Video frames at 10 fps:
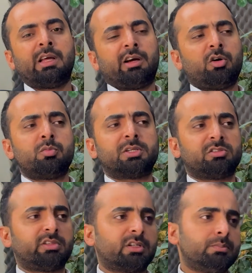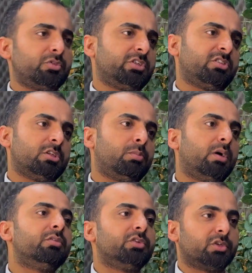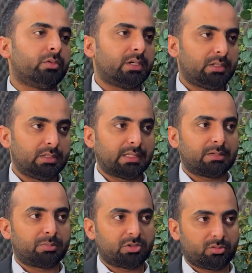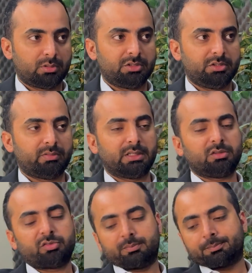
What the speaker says: how much is the computational power required in that particular device.